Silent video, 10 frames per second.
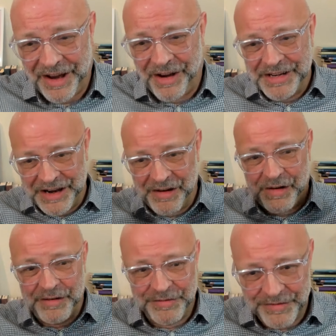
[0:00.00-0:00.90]
idea
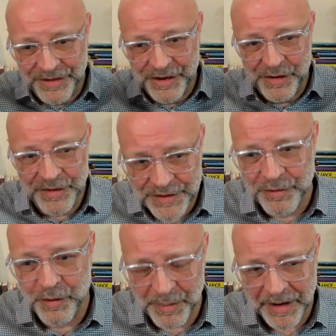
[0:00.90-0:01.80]
of the universe
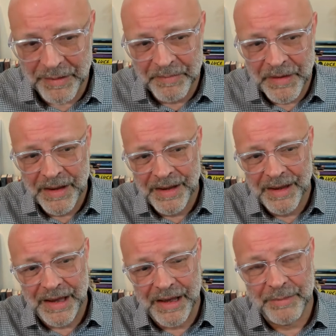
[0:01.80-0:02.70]
forming,
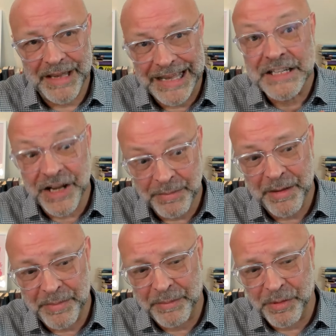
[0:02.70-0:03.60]
um, it is going to be
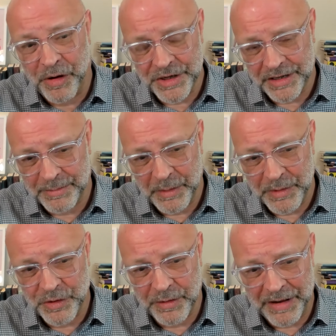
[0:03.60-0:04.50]
a big project. I mean,
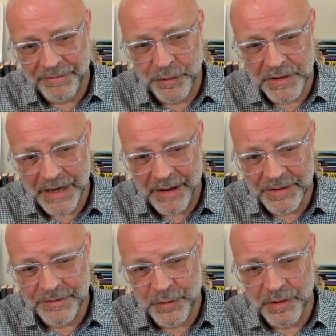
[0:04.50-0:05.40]
we're talking about forty
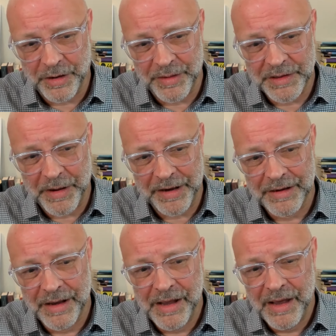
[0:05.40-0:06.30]
hours of audio, I expect.
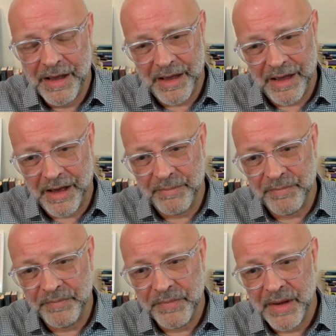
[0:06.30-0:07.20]

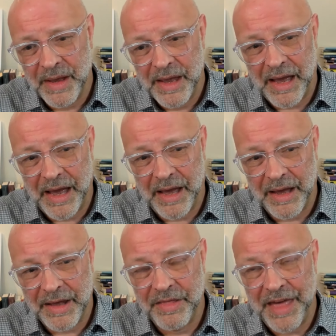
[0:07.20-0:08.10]
Um,
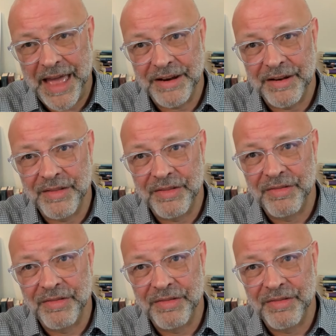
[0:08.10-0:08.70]
uh, then